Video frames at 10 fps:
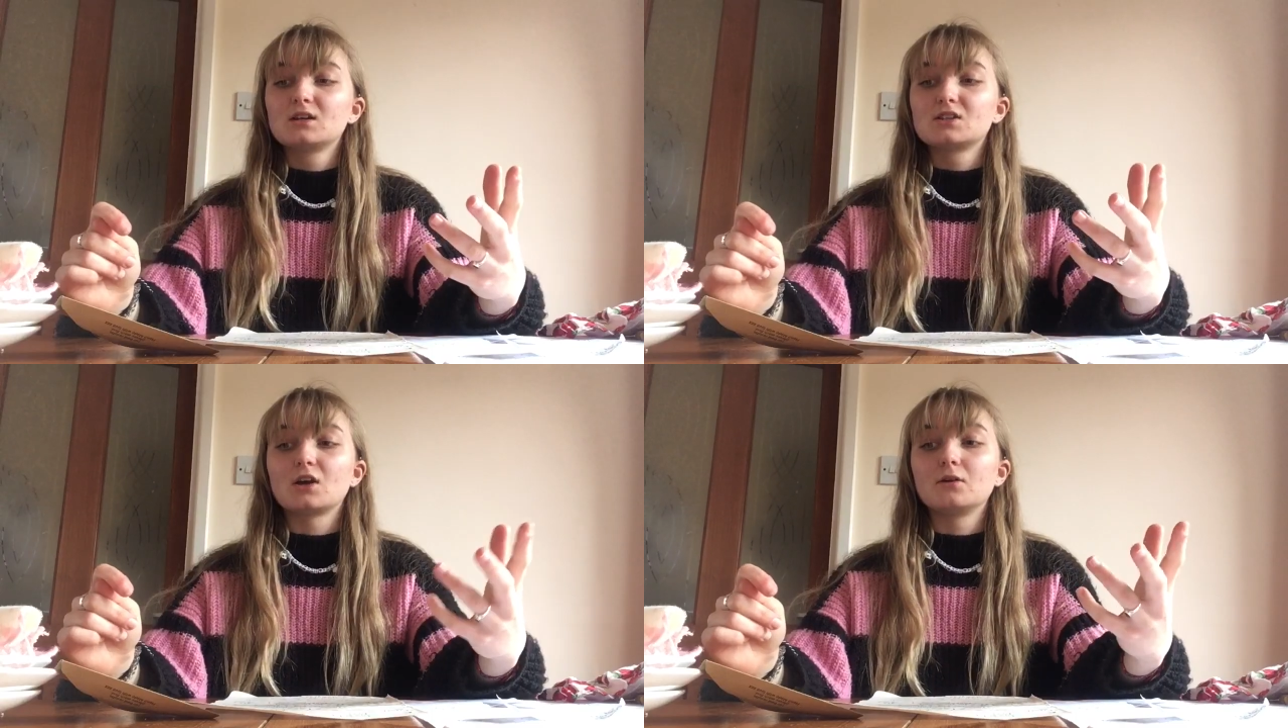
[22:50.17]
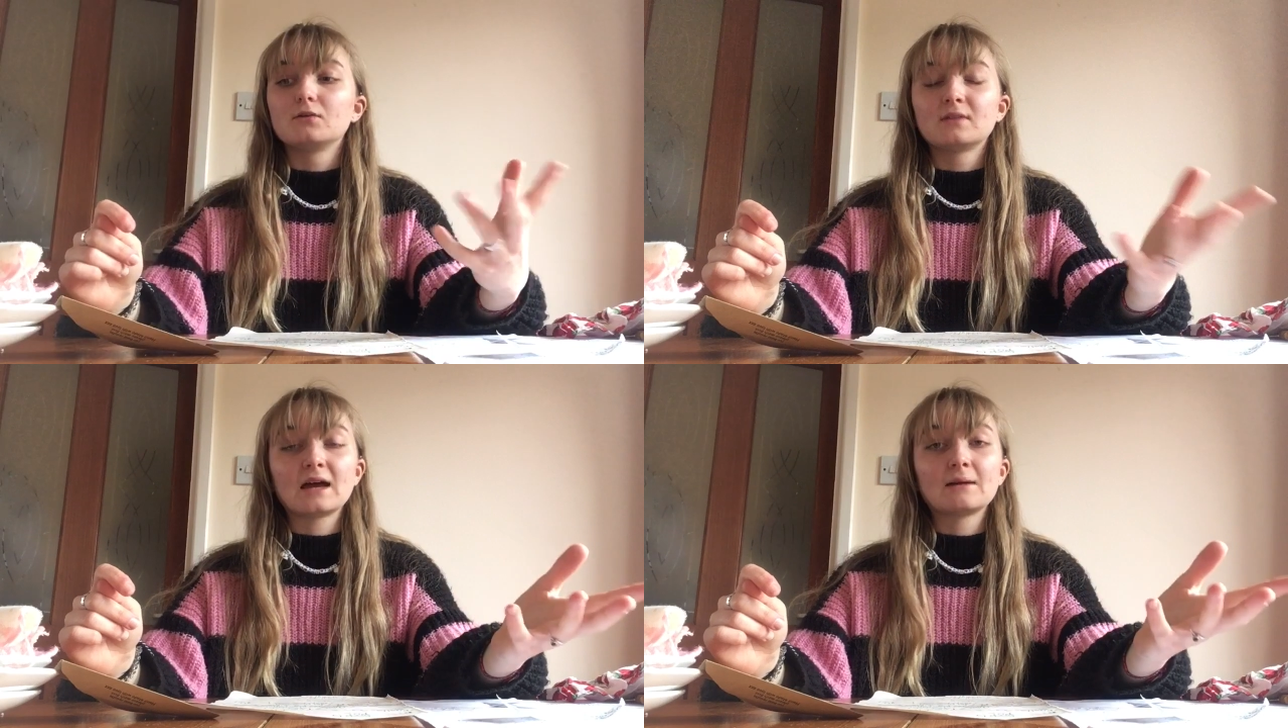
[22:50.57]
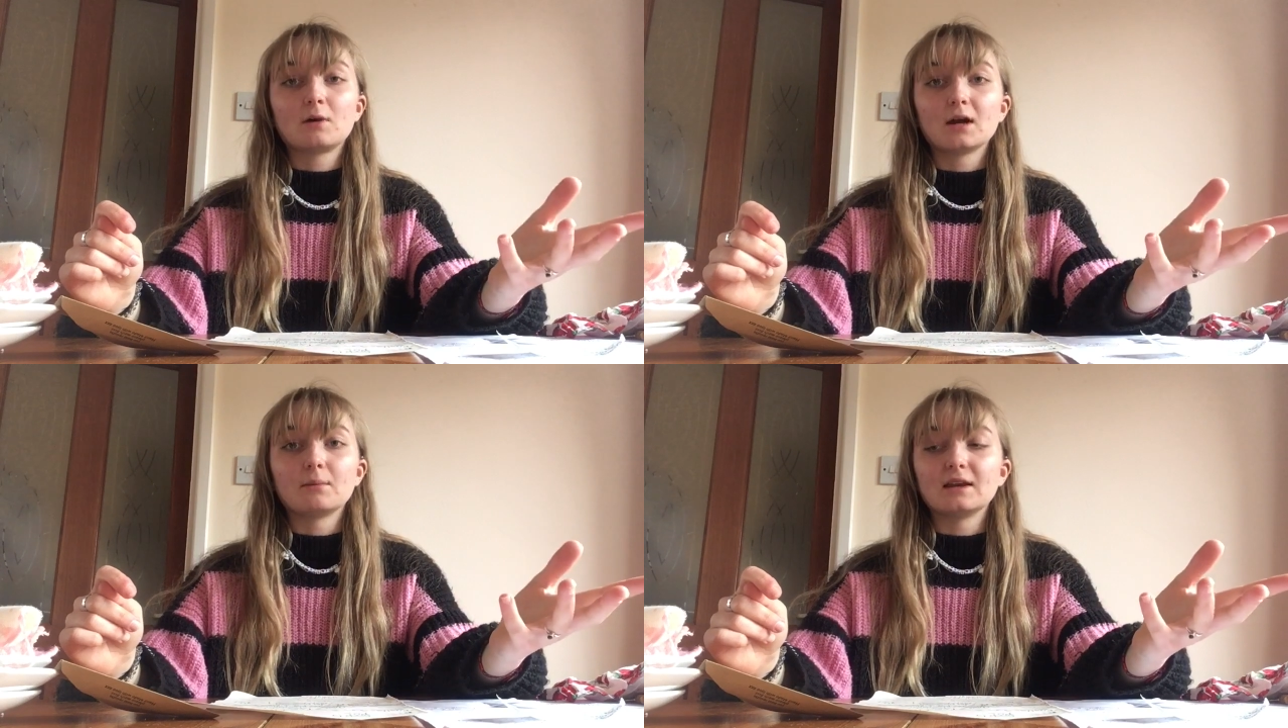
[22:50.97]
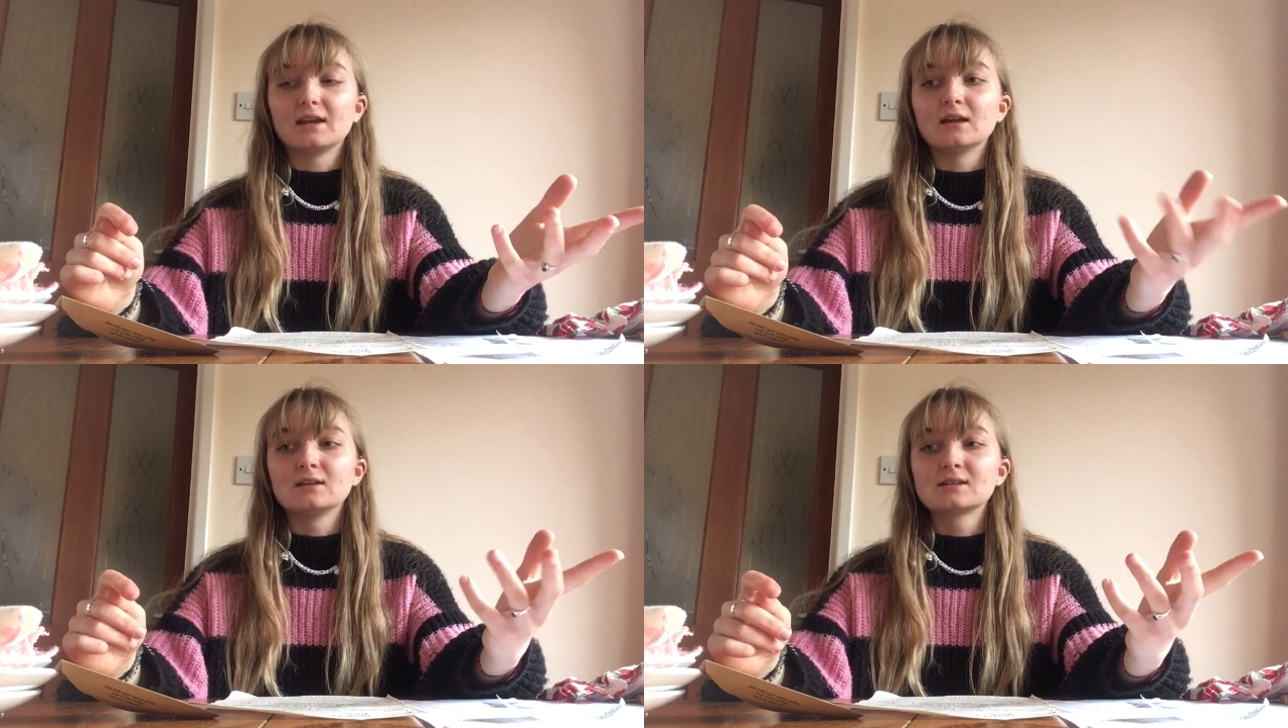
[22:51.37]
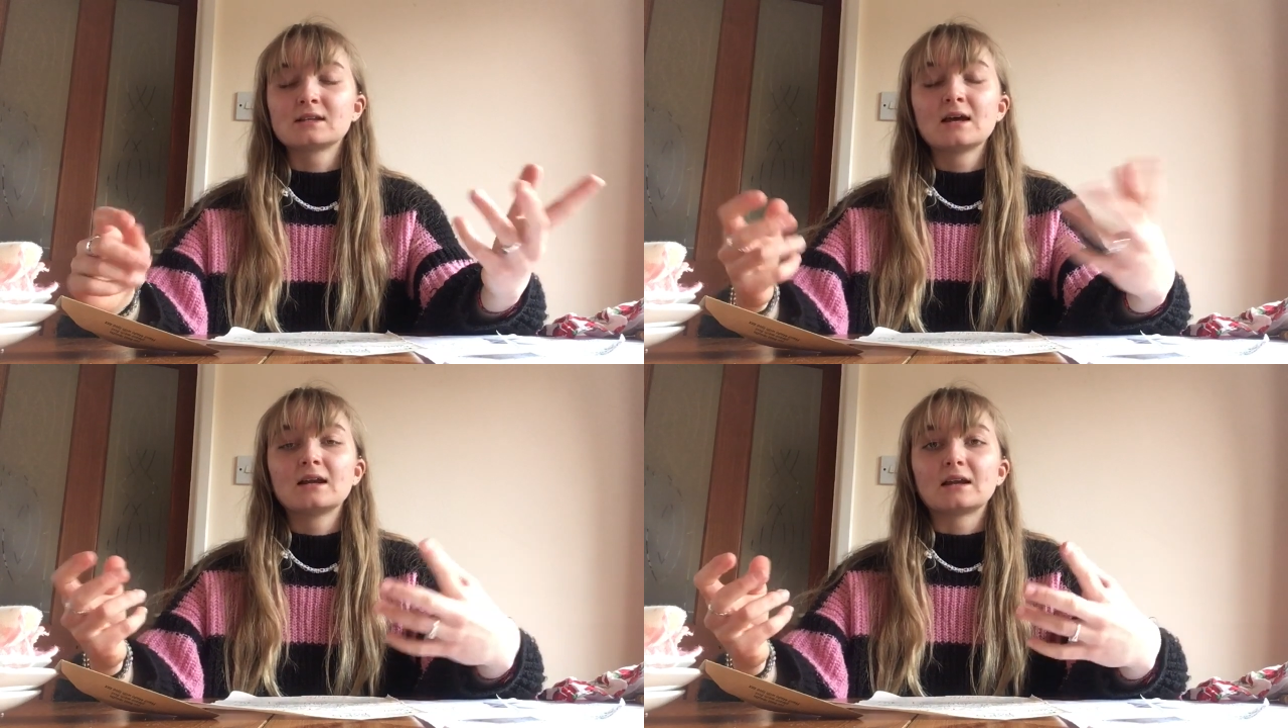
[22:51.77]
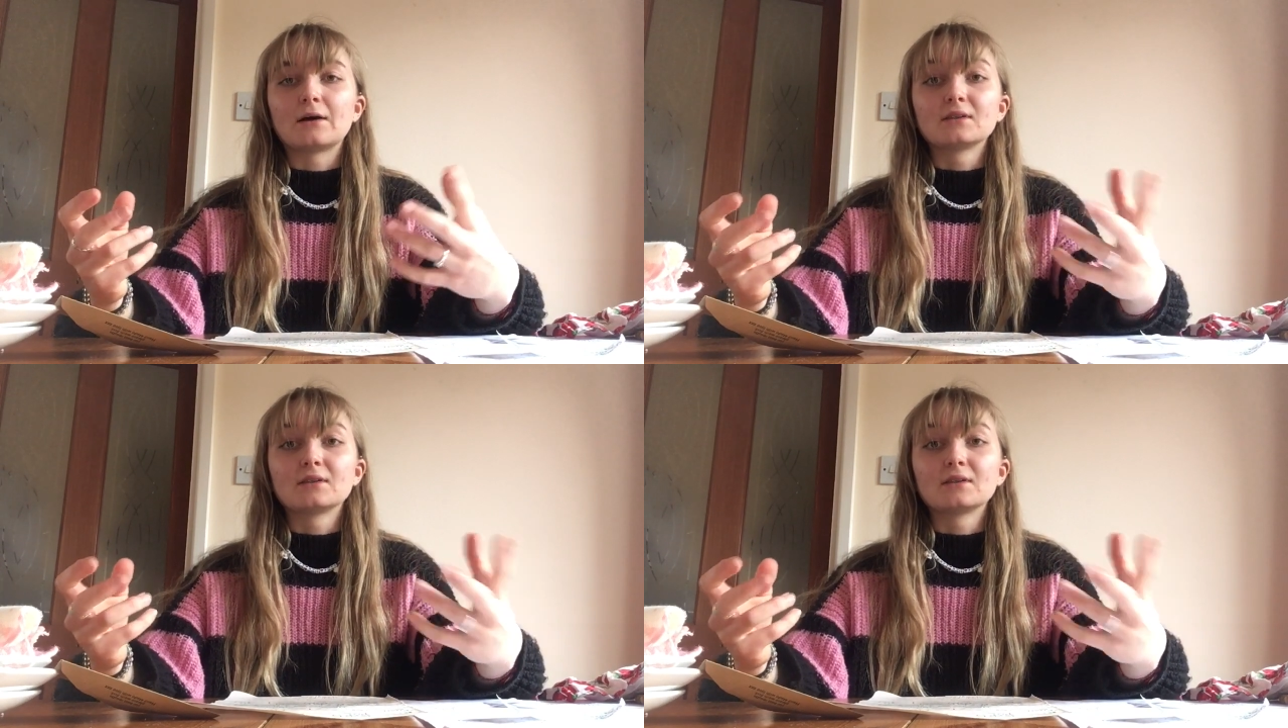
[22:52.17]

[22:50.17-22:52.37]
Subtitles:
So they're my opinions. Now